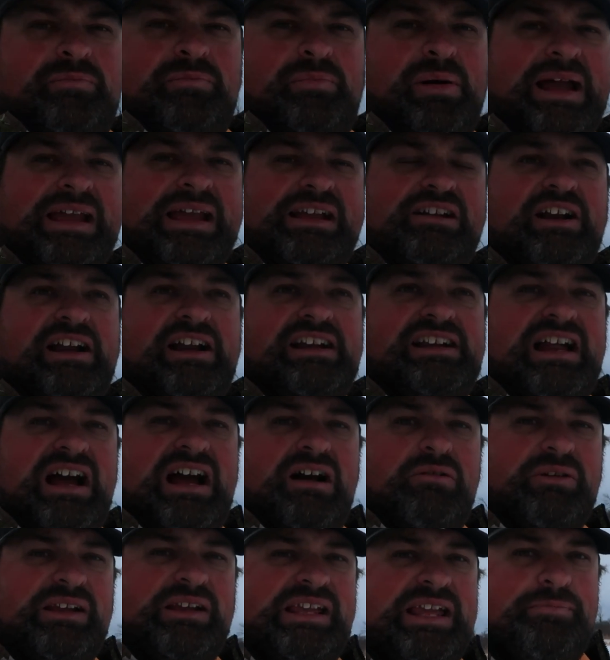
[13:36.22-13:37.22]
pike right
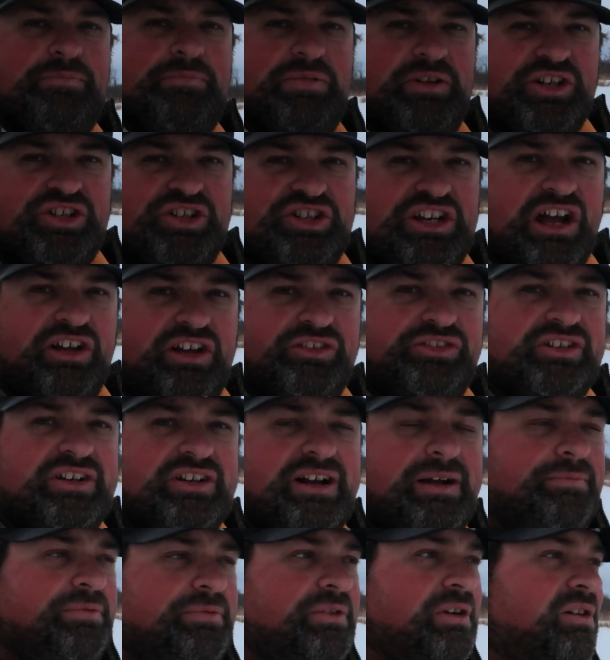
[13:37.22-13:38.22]
now. We're keeping the
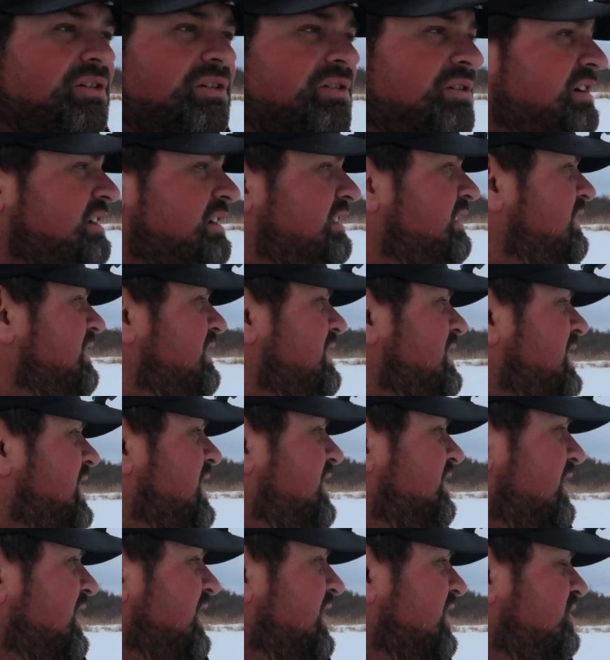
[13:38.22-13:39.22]
shelter up though,
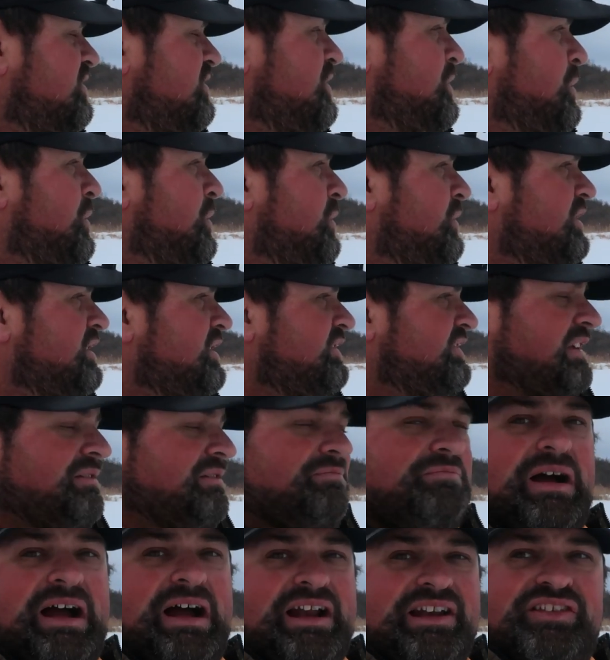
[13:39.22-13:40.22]
because it is colder. It's
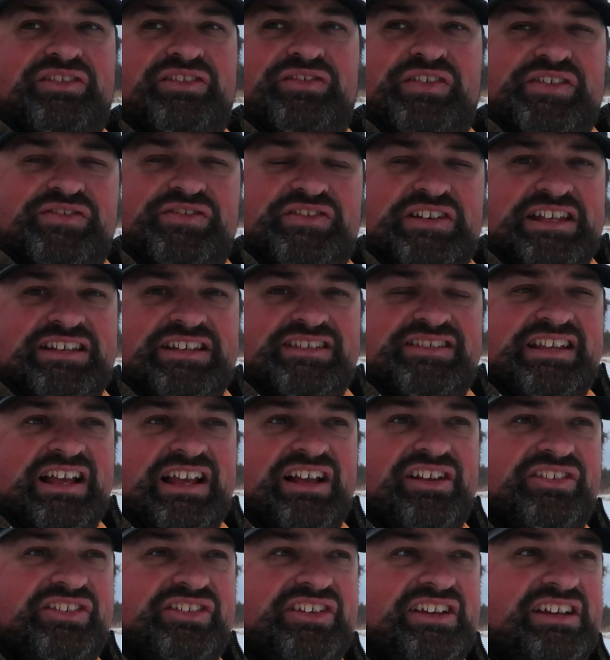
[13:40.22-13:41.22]
like
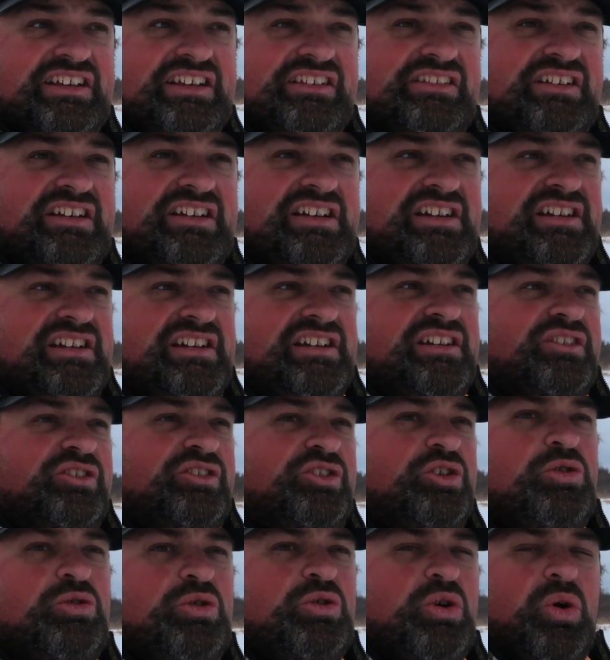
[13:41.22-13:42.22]
-15°C.
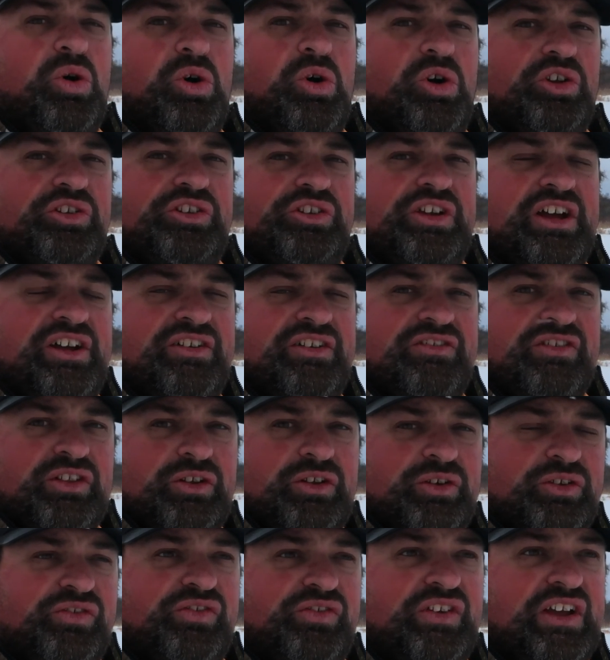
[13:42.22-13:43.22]
Too cold for
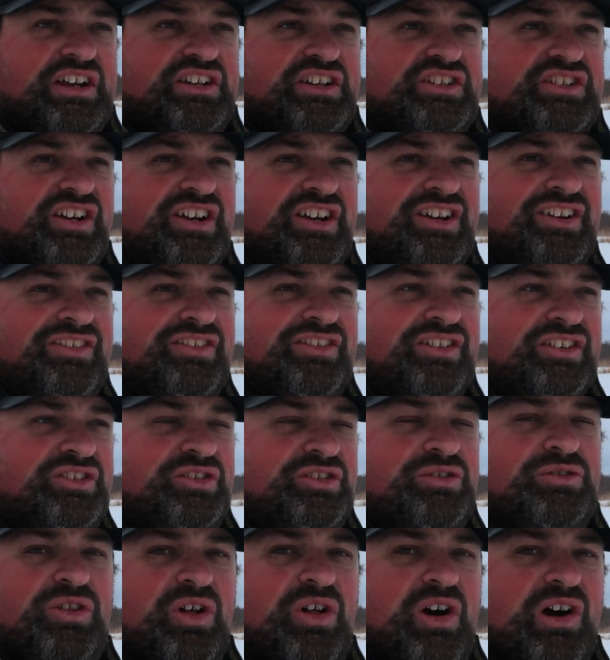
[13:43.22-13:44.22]
those fish for
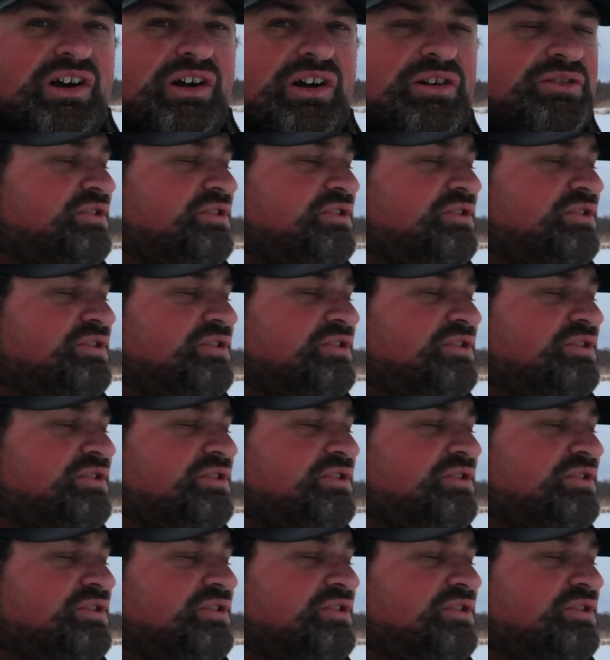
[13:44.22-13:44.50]
too long